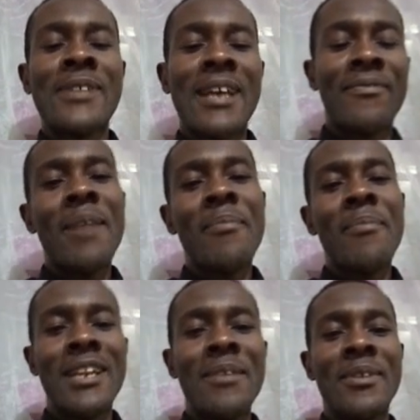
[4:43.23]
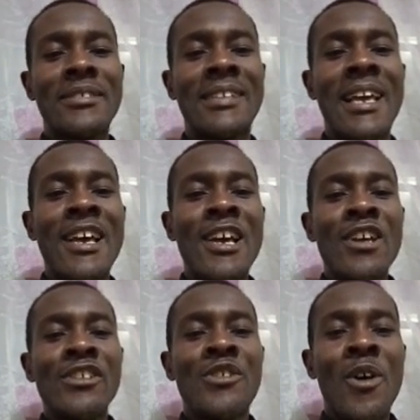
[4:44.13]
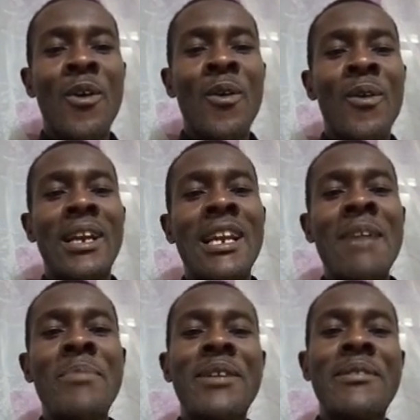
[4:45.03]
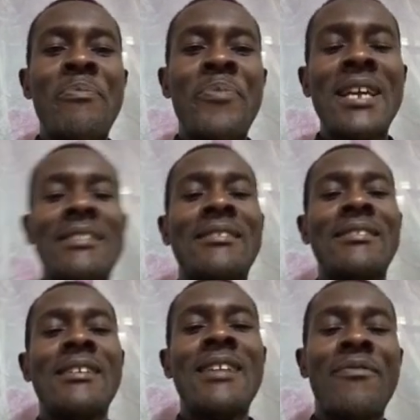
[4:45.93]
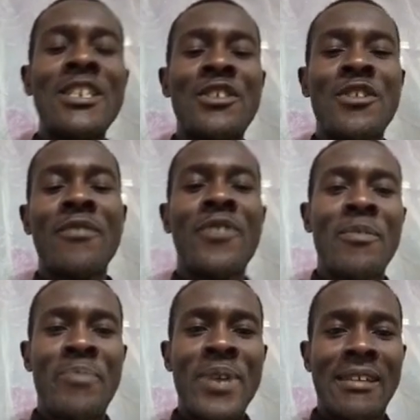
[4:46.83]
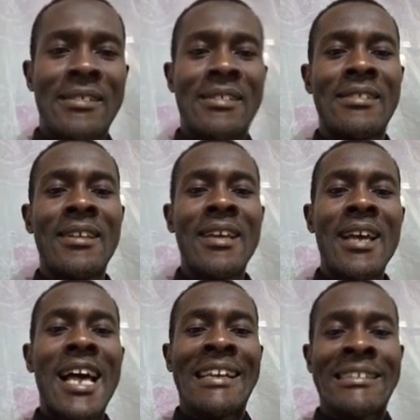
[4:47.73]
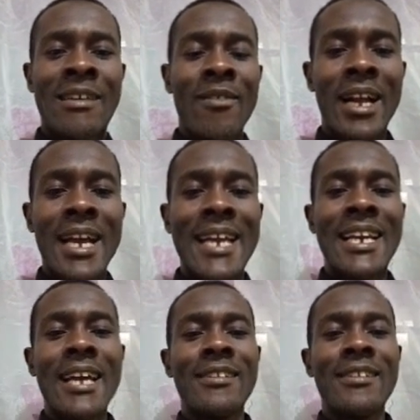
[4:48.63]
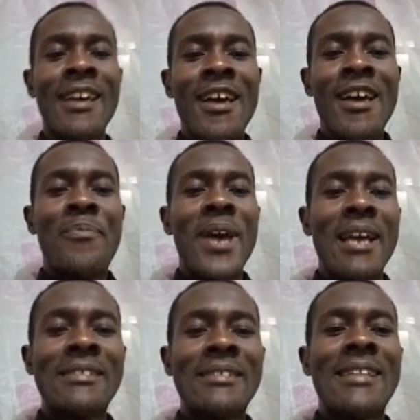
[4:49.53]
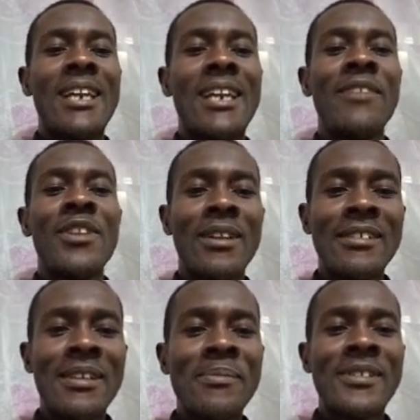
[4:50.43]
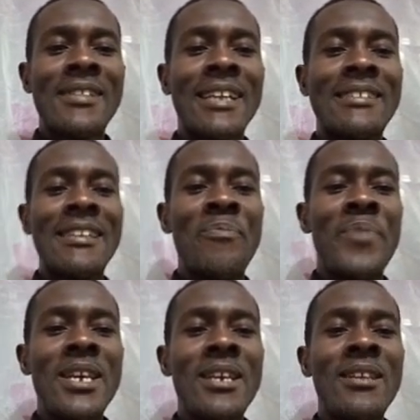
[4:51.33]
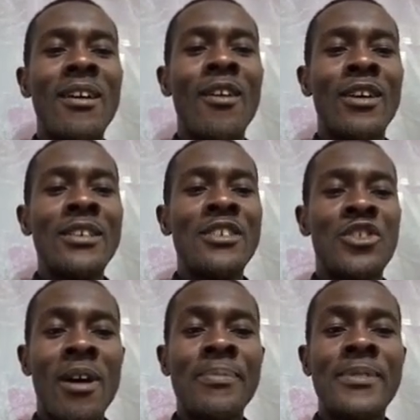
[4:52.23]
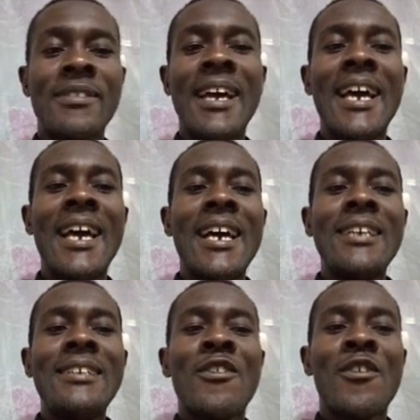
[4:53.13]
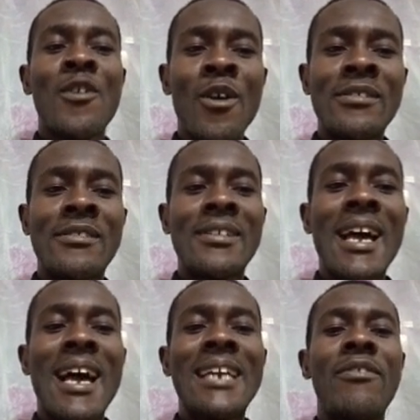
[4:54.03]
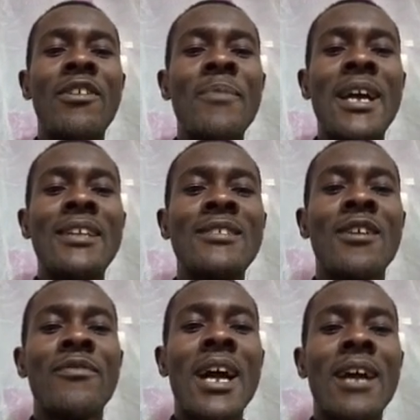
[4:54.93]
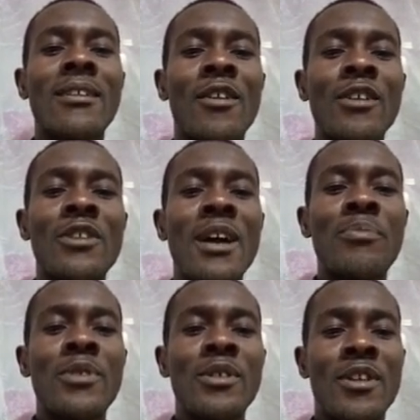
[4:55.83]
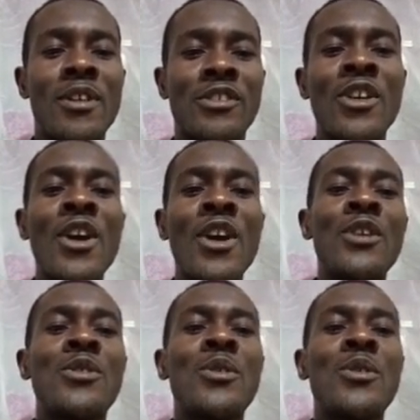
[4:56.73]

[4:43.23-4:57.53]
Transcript: let me repeat the definition for pests as our guideline. Pests are living organisms that impede or disrupt the growth and development of agricultural products through their parasitic associations.